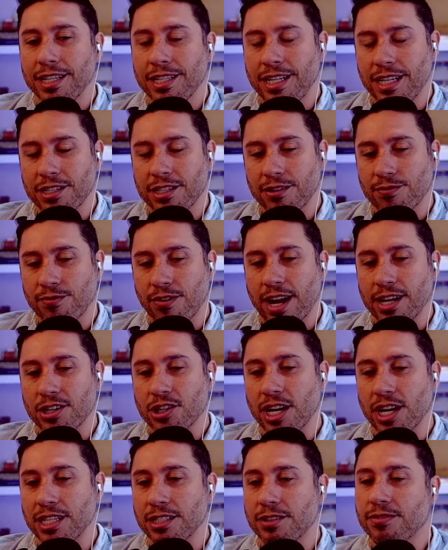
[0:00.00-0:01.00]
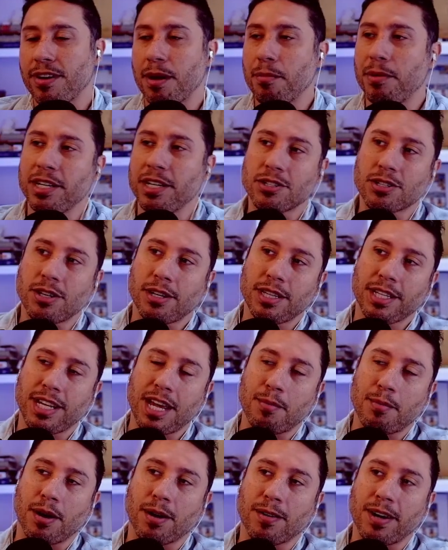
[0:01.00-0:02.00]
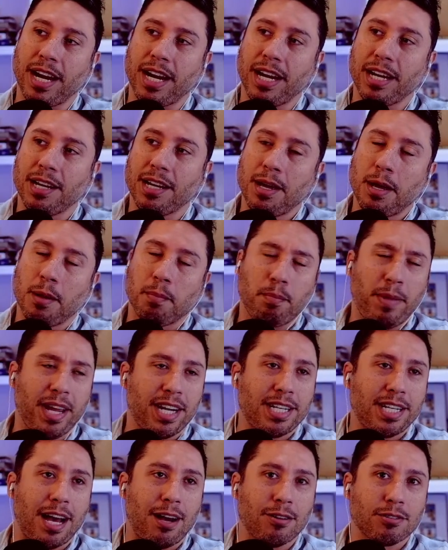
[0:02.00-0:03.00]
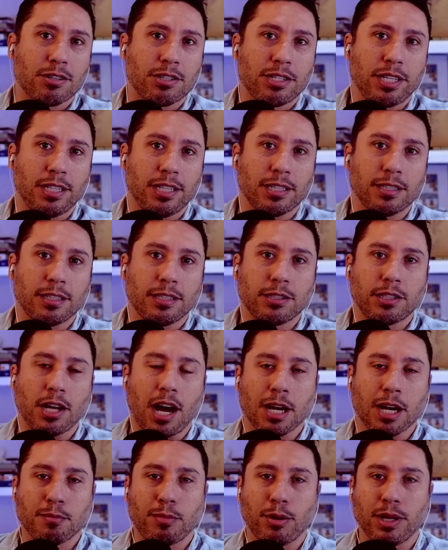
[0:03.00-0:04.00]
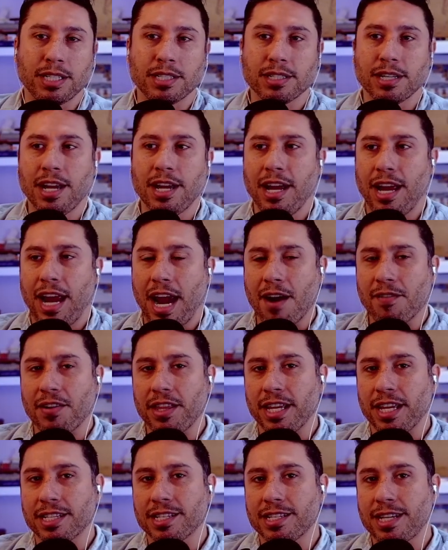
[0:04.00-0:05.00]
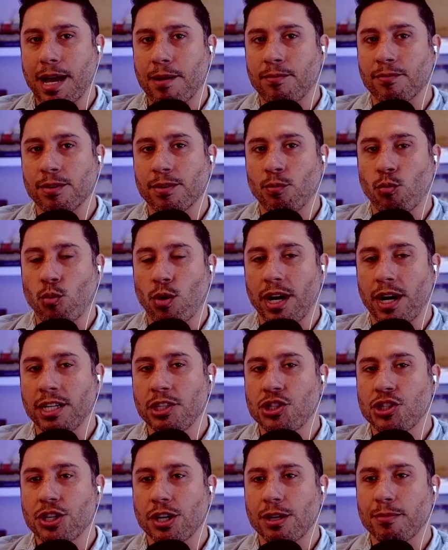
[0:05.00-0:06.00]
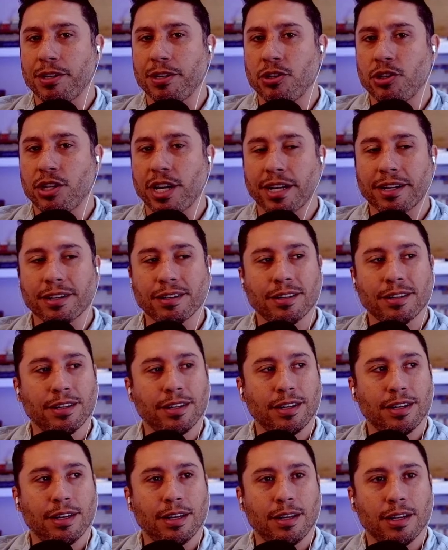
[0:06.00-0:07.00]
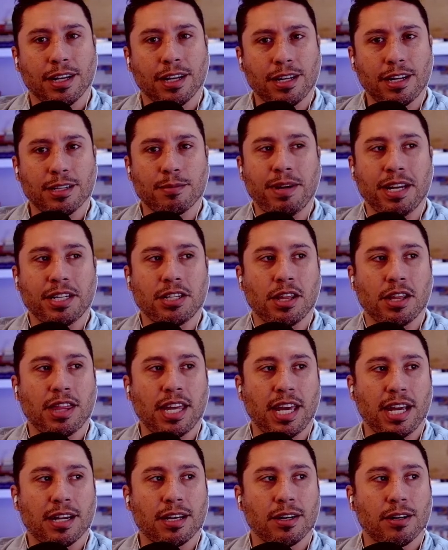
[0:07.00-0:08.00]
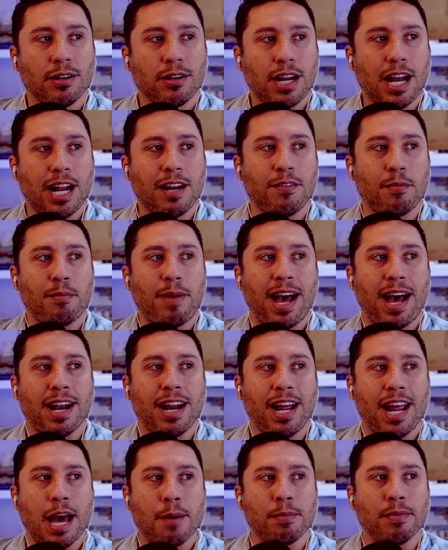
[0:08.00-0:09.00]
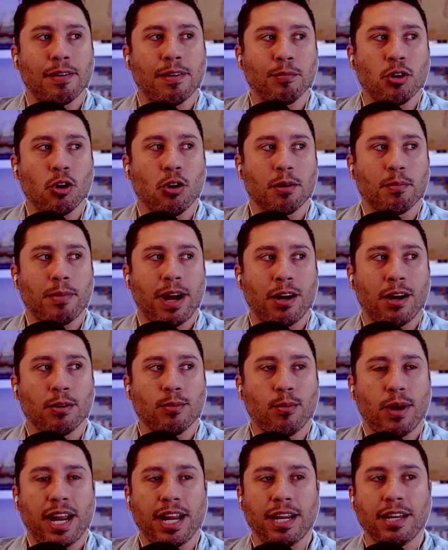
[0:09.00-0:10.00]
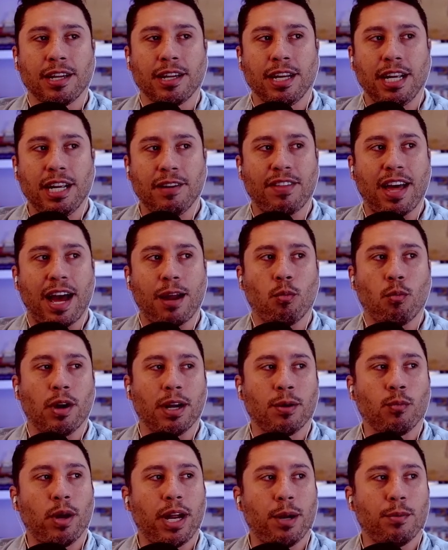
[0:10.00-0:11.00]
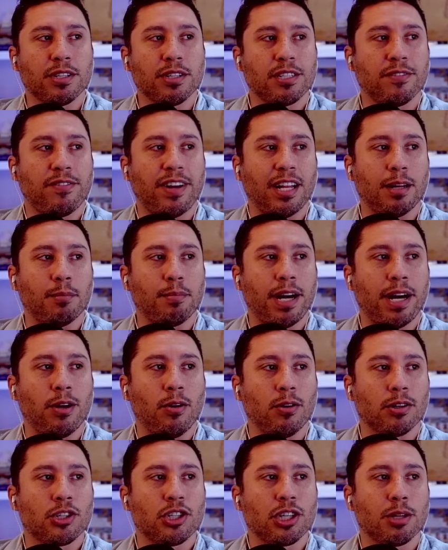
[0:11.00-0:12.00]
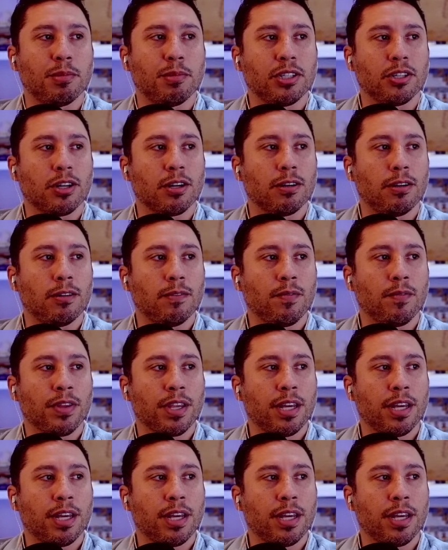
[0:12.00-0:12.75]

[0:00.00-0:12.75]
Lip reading: Disenfranchised feminists started the MRA. MGTOWs are stealing their talk points. Everything stemmed from one German chick. Just makes you think. What kind of a man I am if I'm going my own way, if that one way was developed by an old German girl.